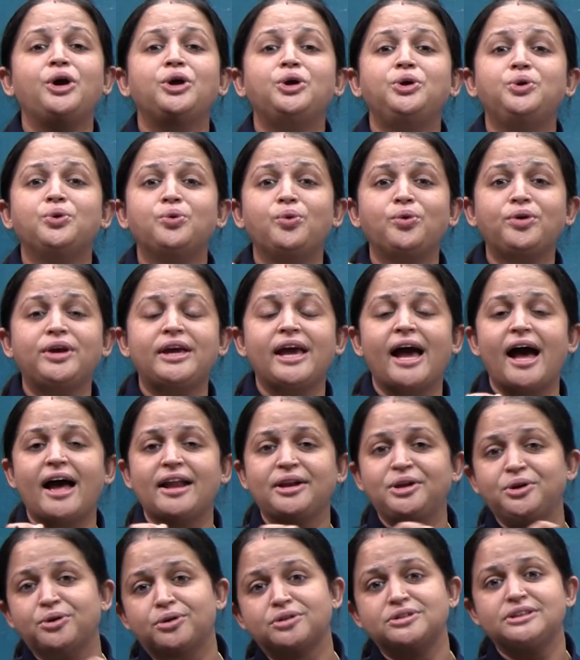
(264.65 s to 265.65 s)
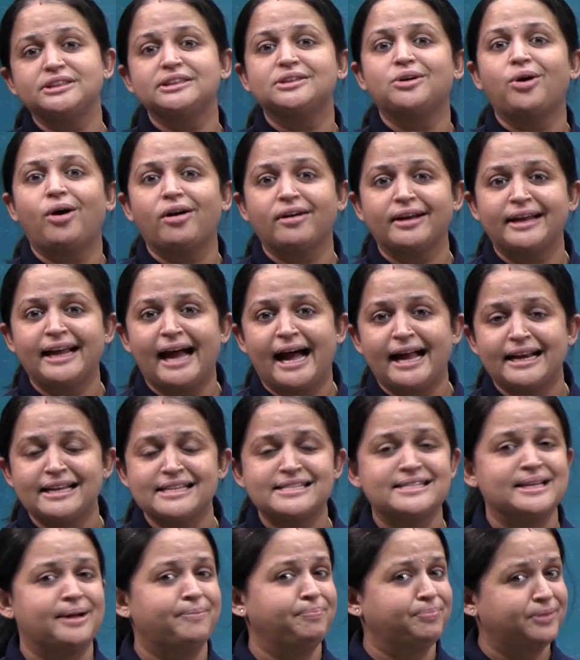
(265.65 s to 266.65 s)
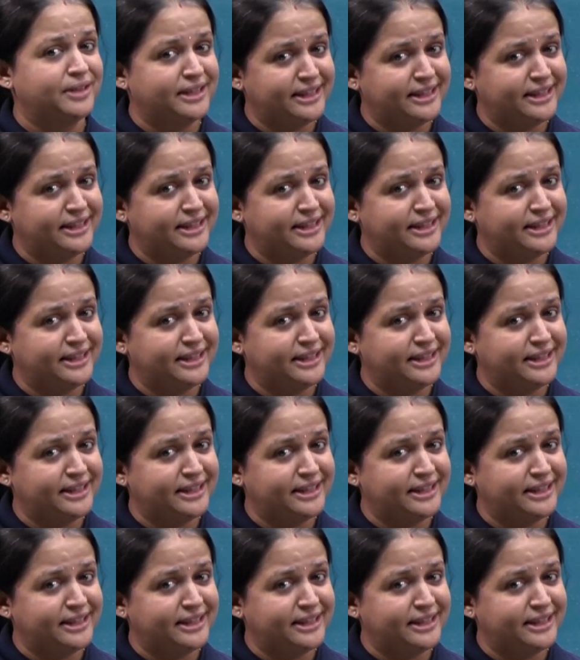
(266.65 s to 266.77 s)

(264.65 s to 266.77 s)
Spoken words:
eukaryotic organism.